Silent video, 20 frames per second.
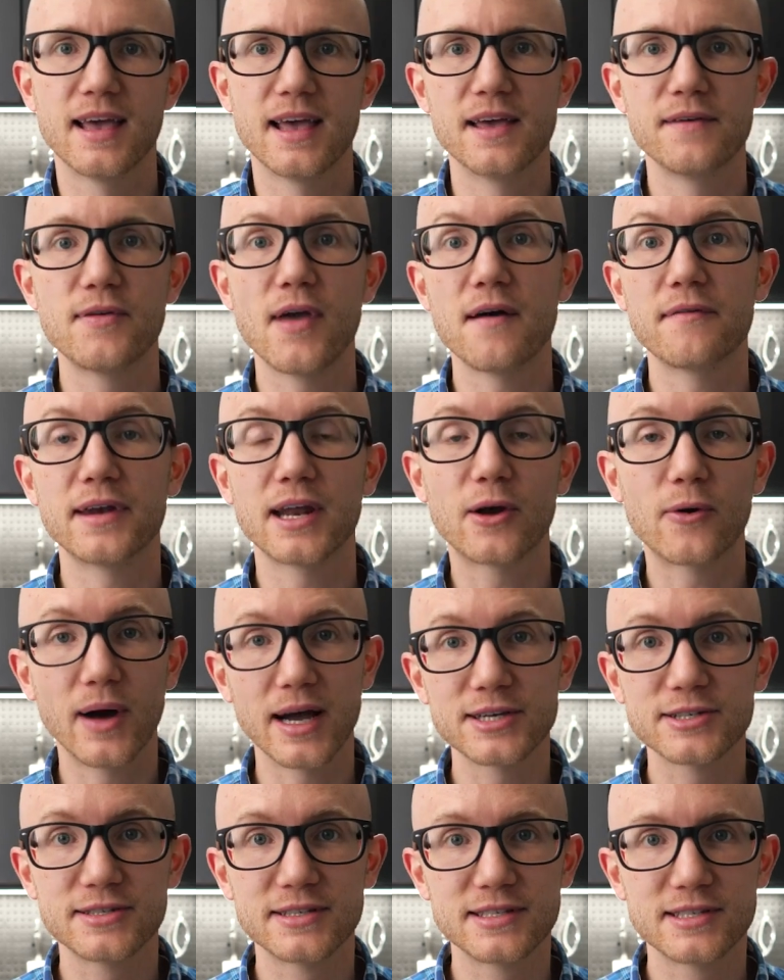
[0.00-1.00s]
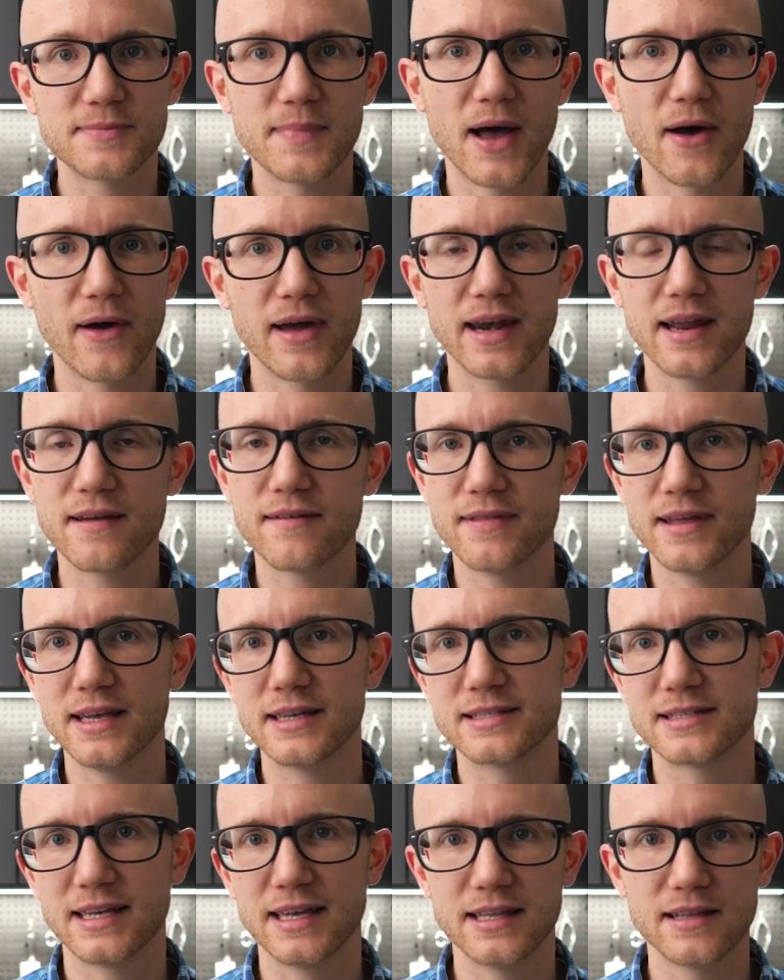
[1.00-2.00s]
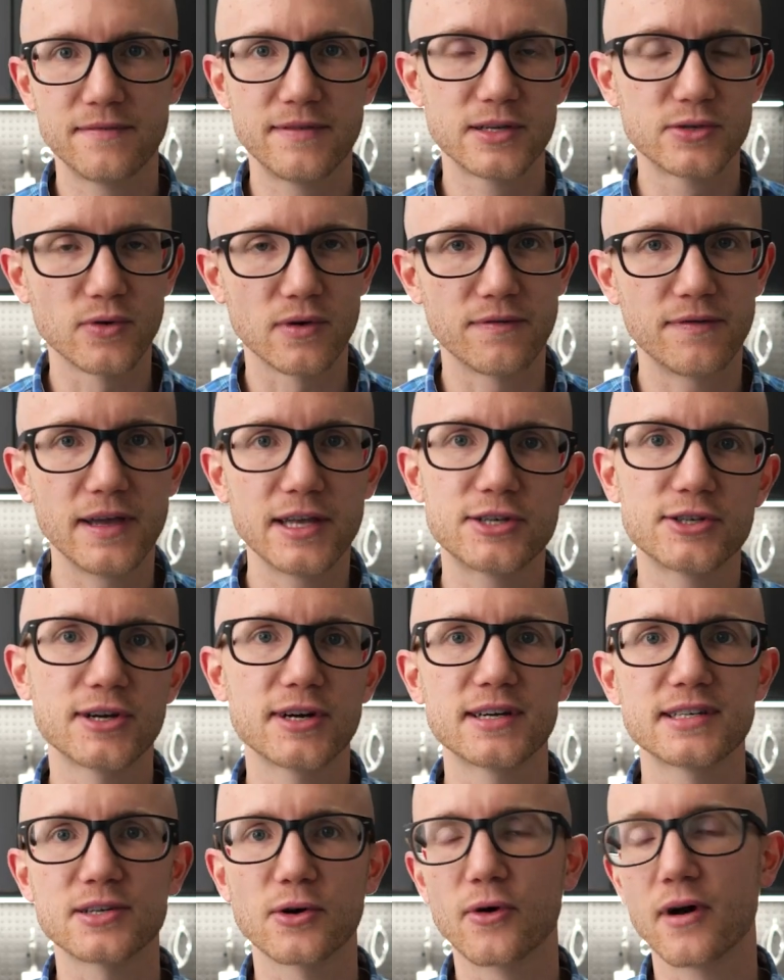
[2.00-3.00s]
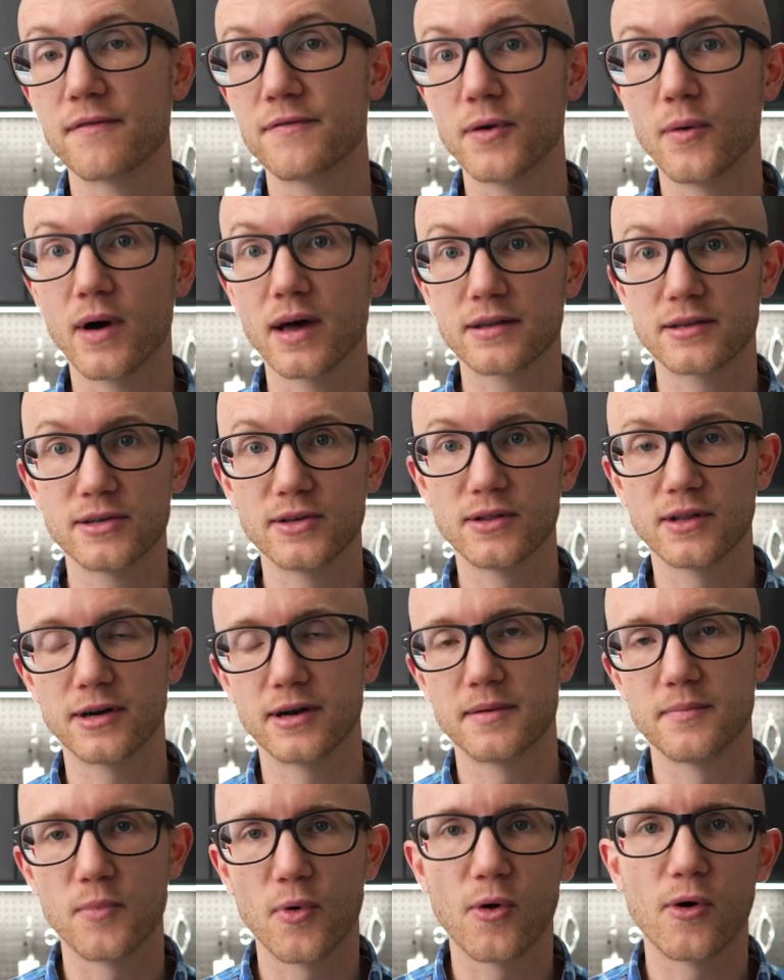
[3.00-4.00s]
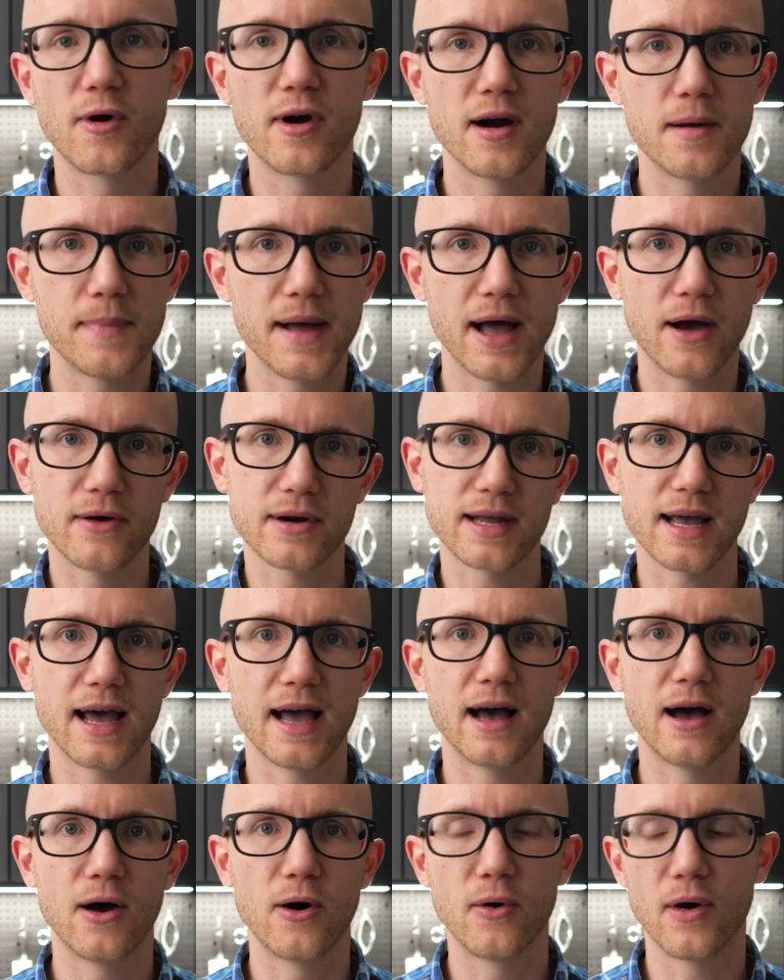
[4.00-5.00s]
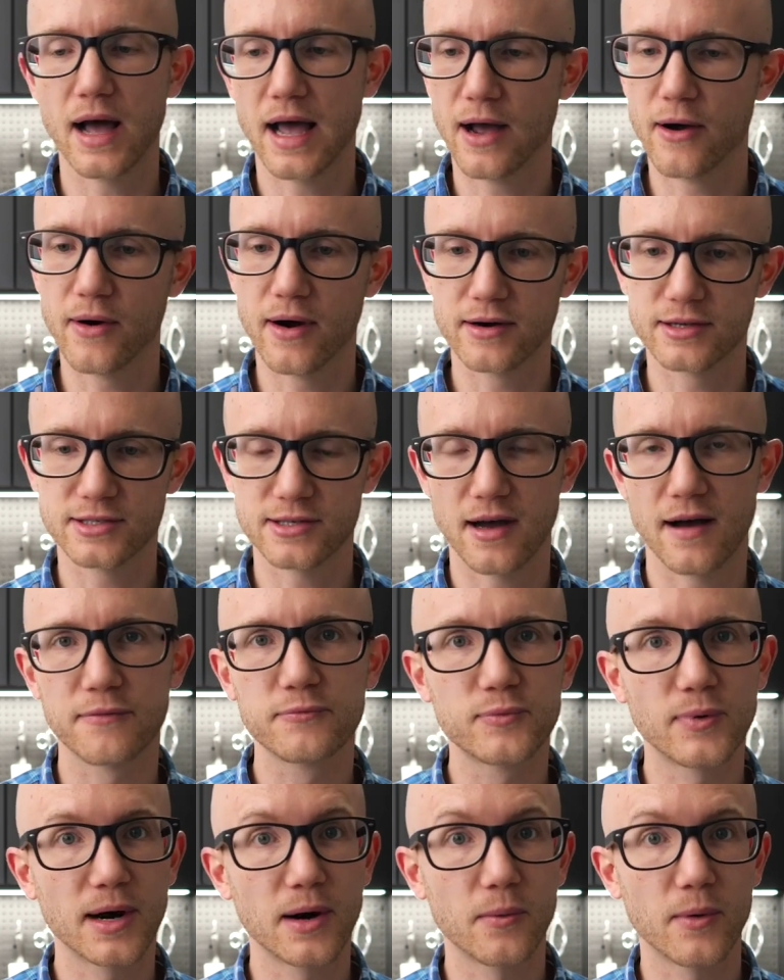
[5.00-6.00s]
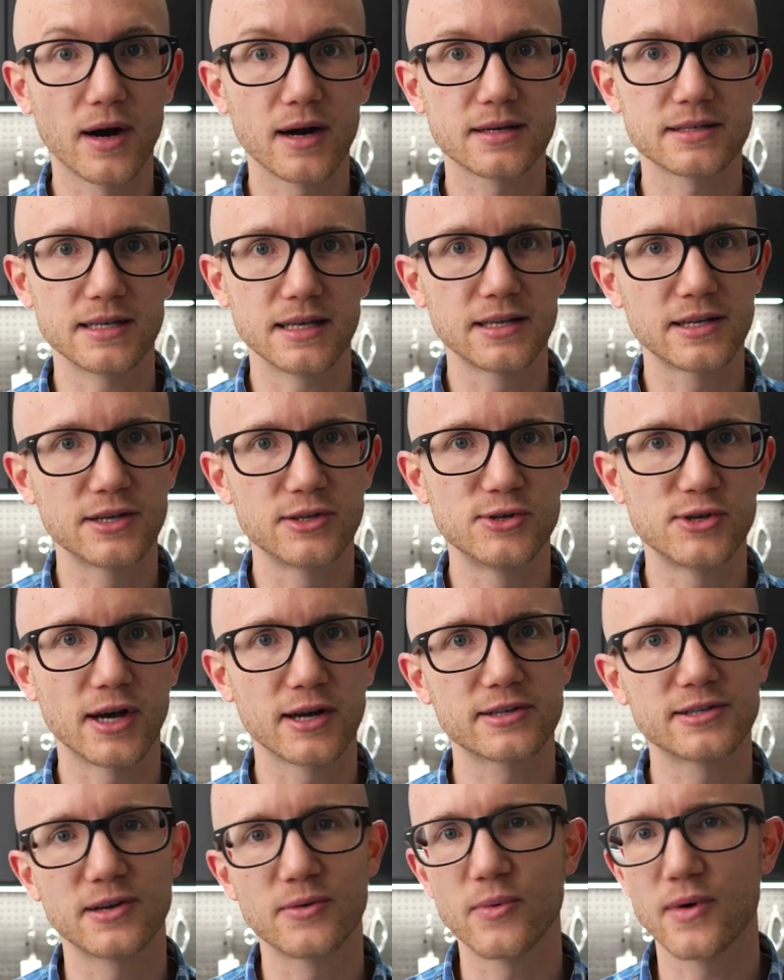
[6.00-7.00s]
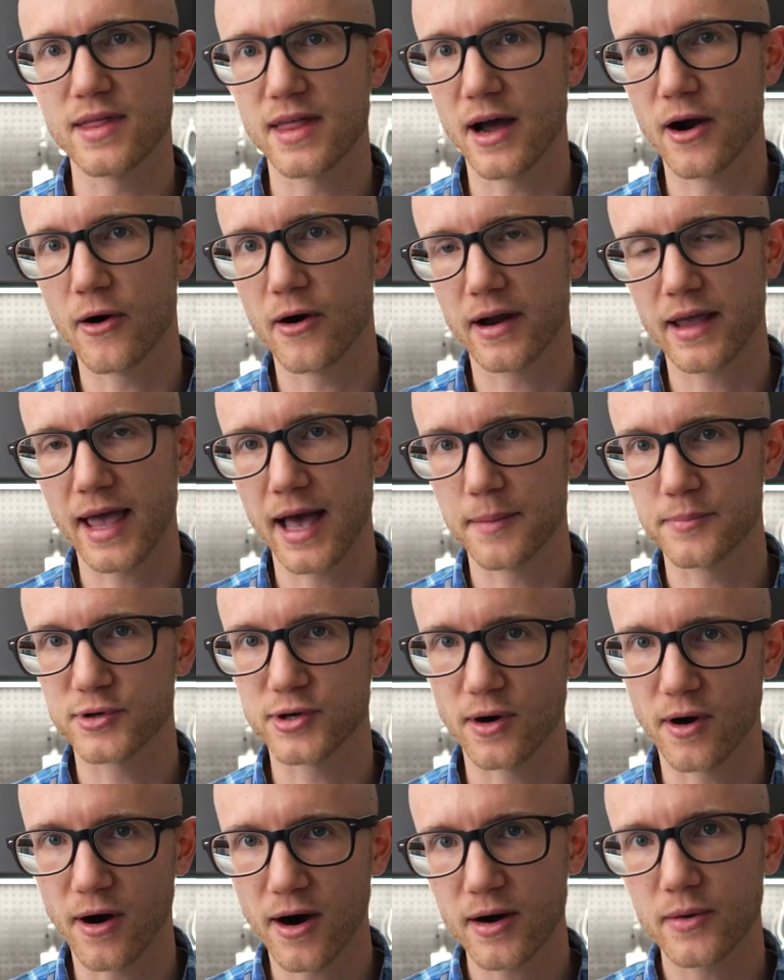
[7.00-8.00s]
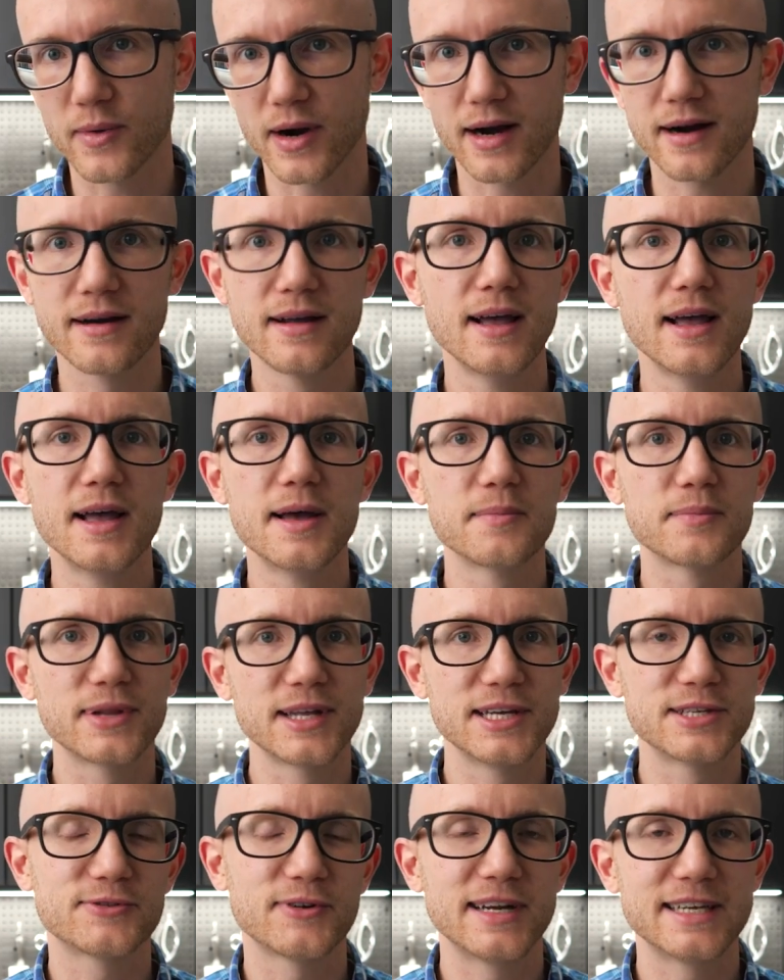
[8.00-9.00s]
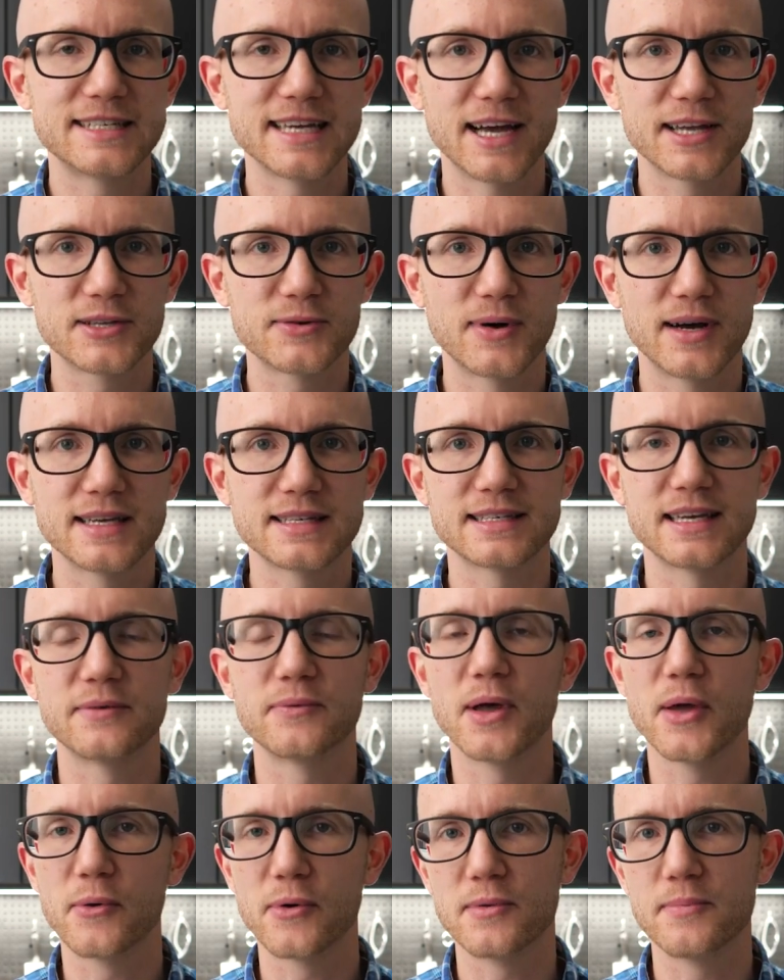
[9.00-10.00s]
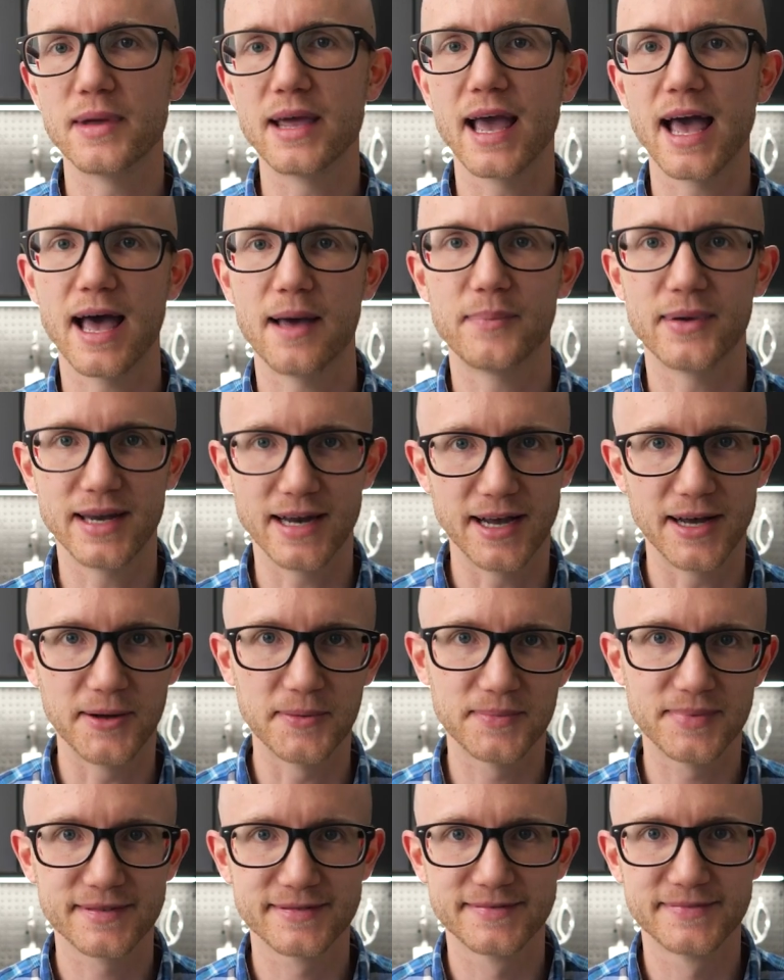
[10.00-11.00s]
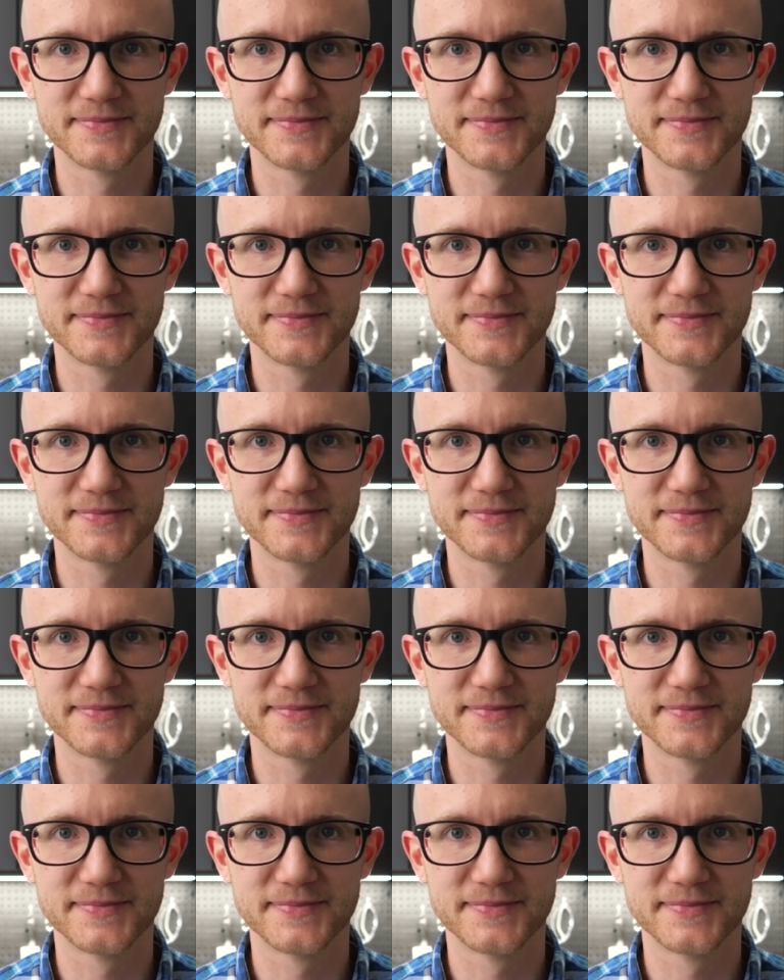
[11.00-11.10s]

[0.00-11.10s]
If you have any questions about any of these individual features, or if you want to learn more about how our software works in conjunction with our capture hardware, please reach out to us and we would be happy to help.